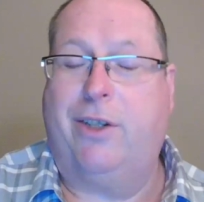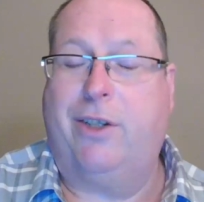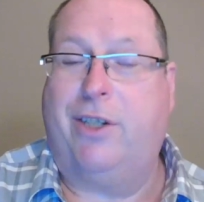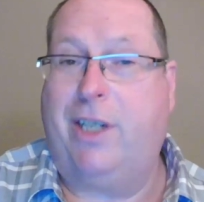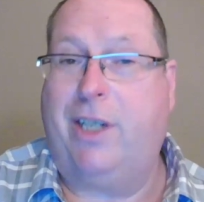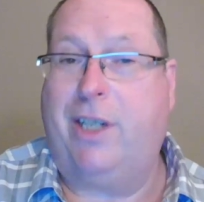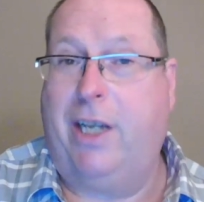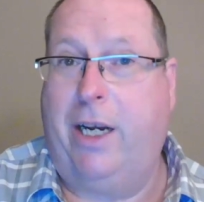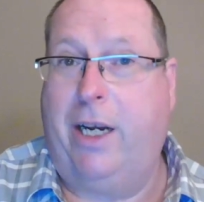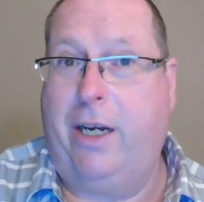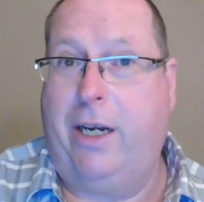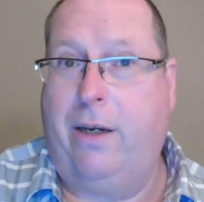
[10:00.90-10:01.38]

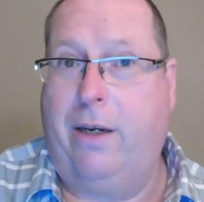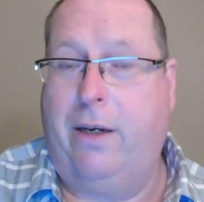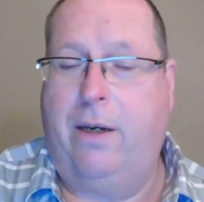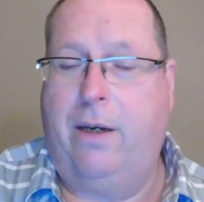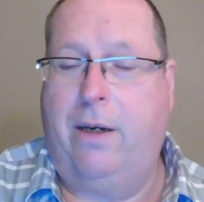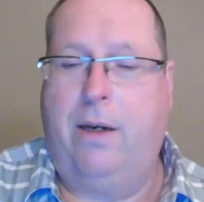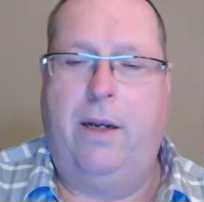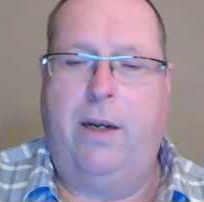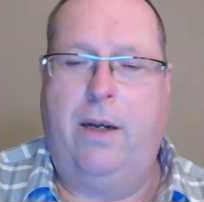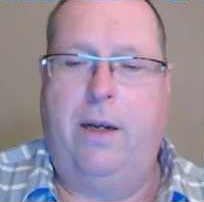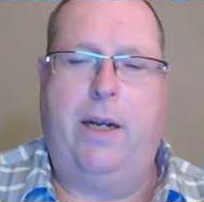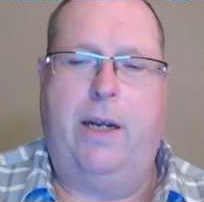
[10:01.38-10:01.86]
state
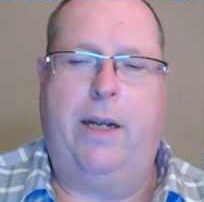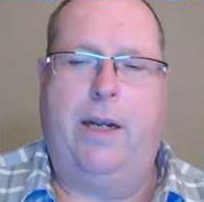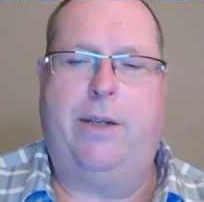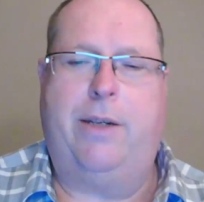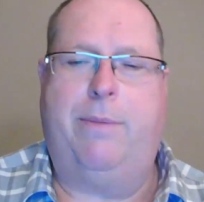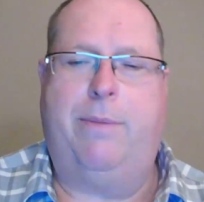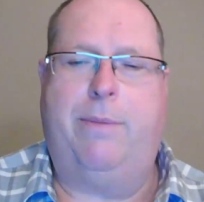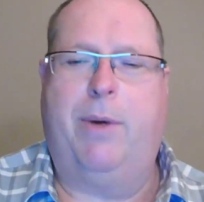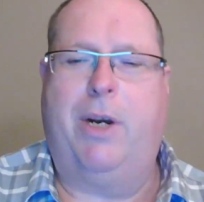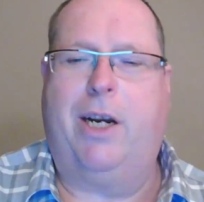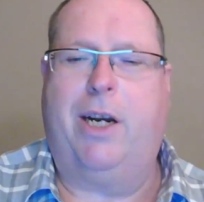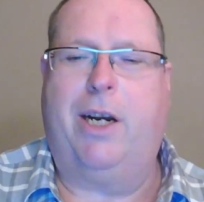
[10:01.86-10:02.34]

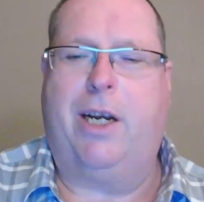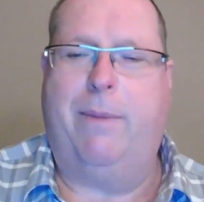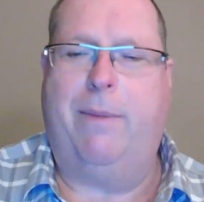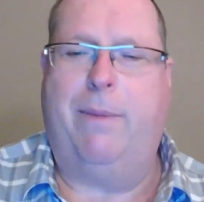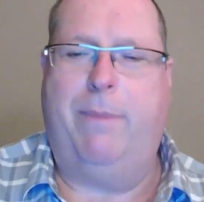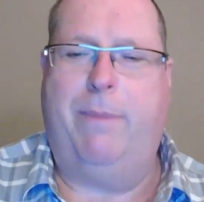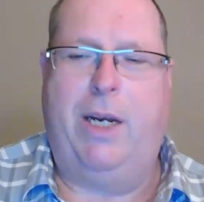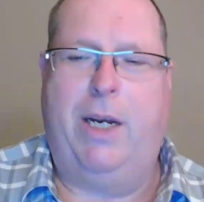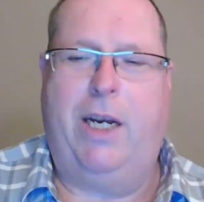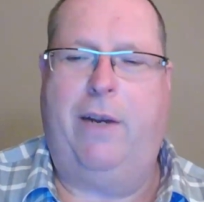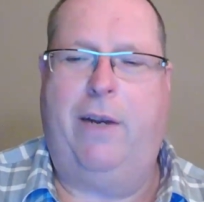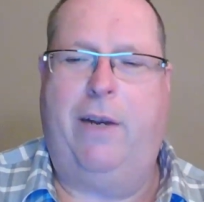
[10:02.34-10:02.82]
is but a
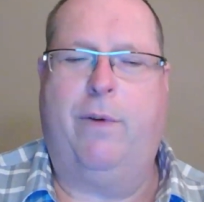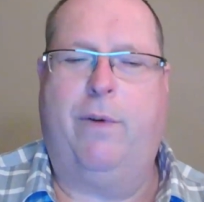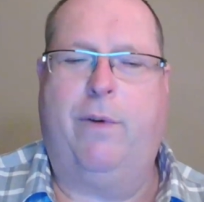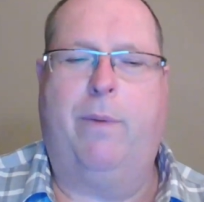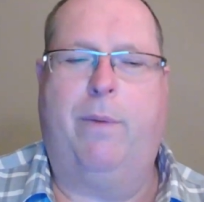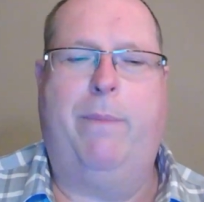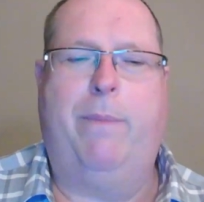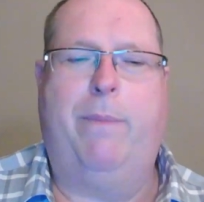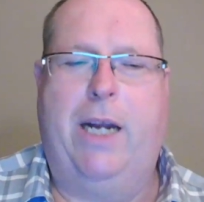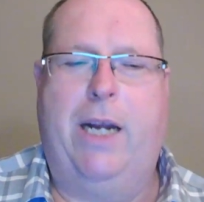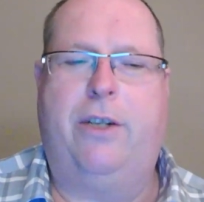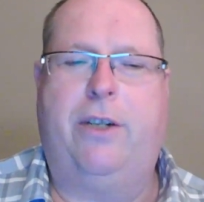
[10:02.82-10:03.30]
committee
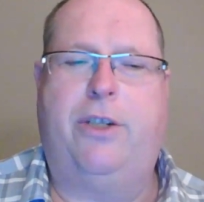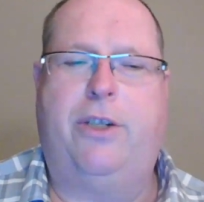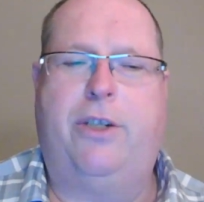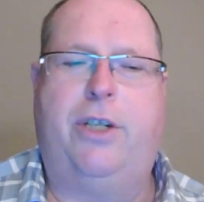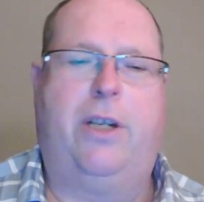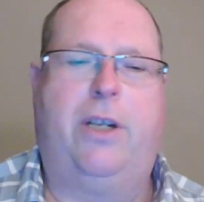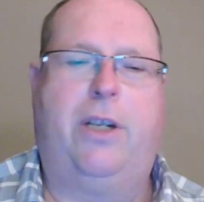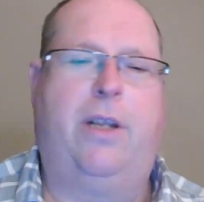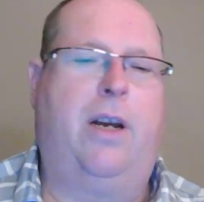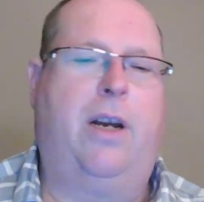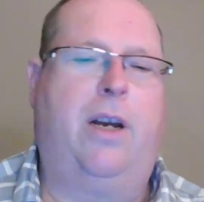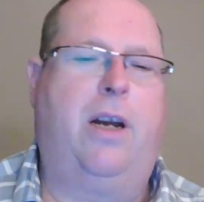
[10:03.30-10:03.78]
for
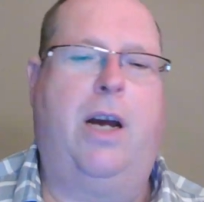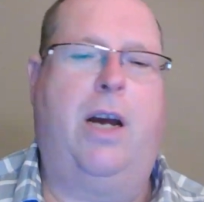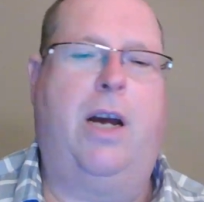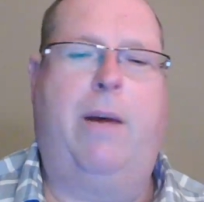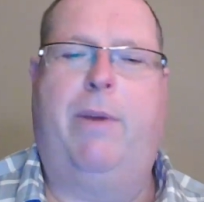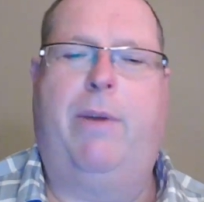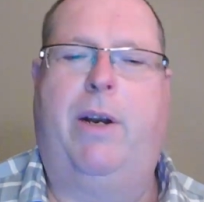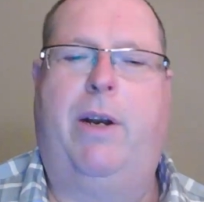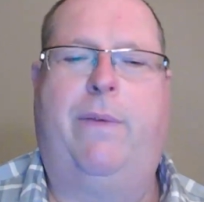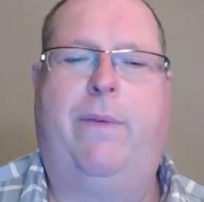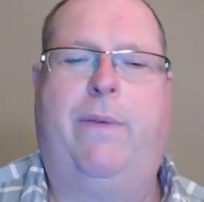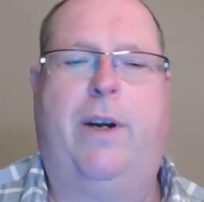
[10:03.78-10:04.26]
managing the
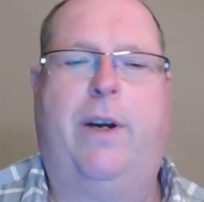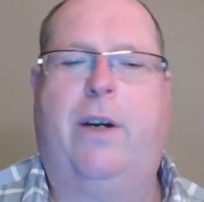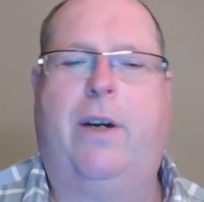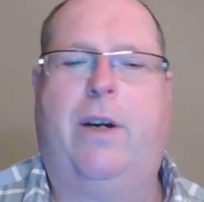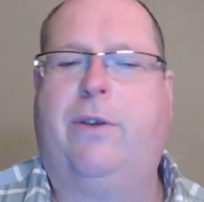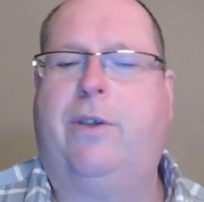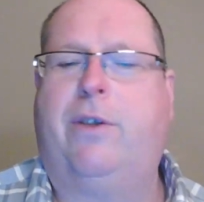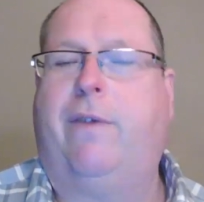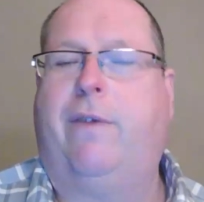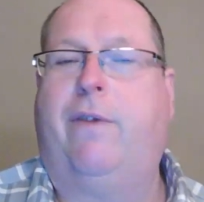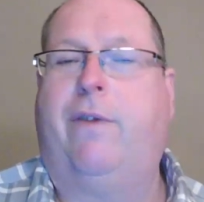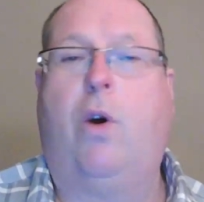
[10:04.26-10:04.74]
common
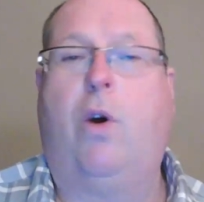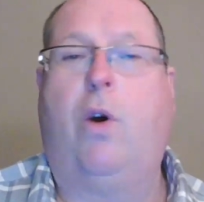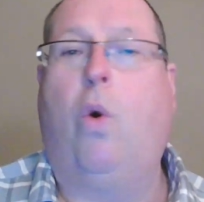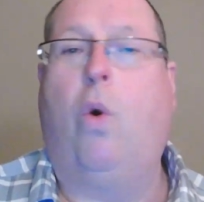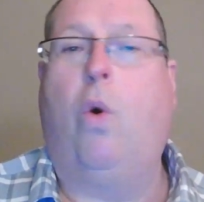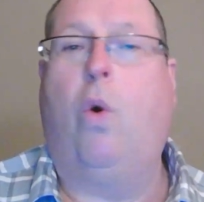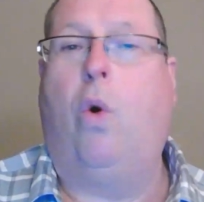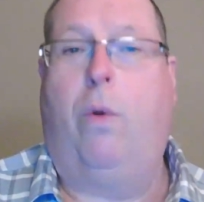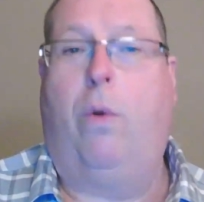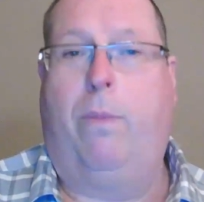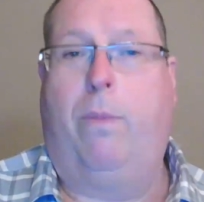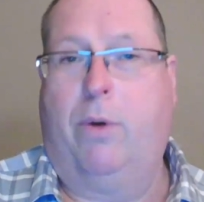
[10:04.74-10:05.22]
affairs of the
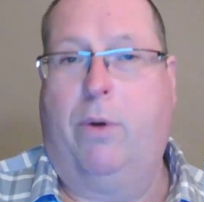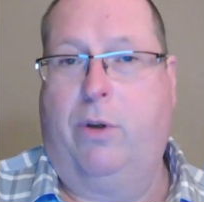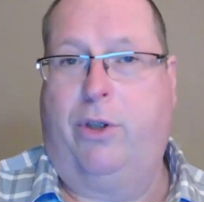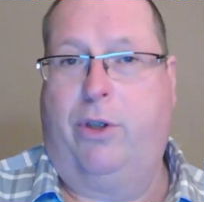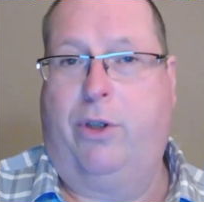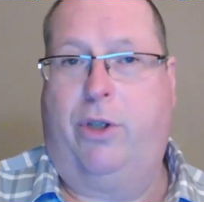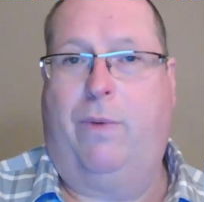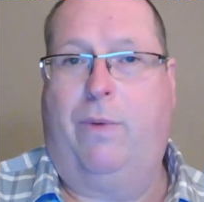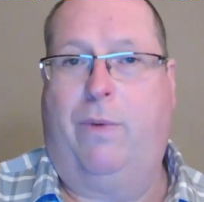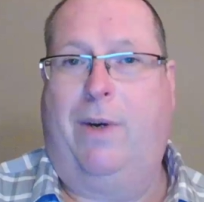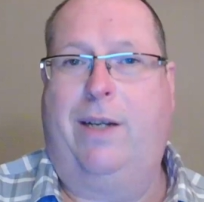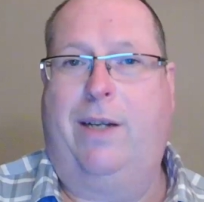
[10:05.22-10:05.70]
whole
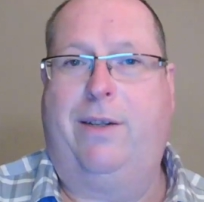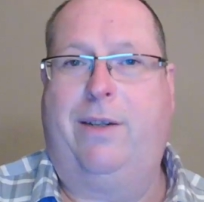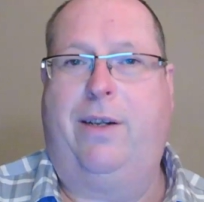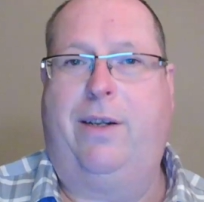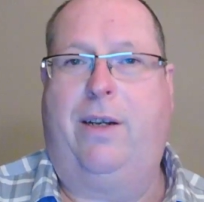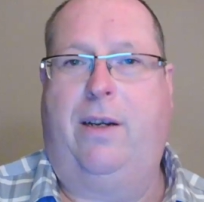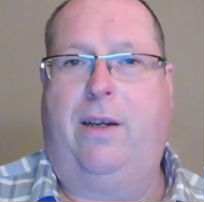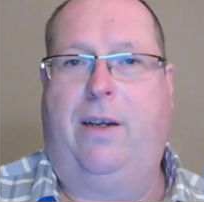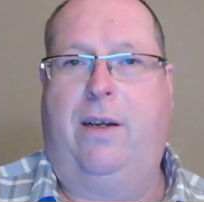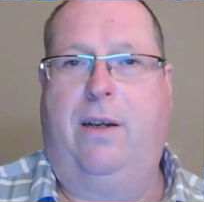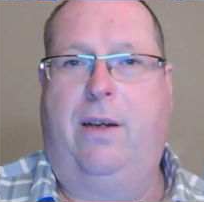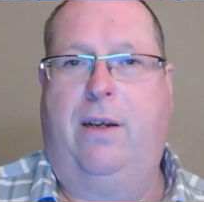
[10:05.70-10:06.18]

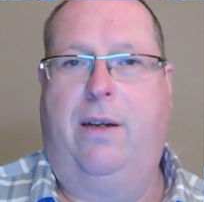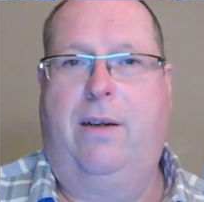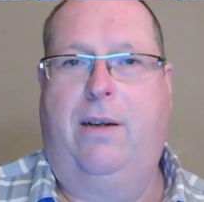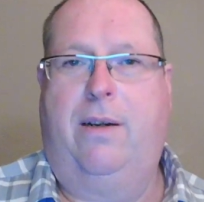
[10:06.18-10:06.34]
bourgeoisie.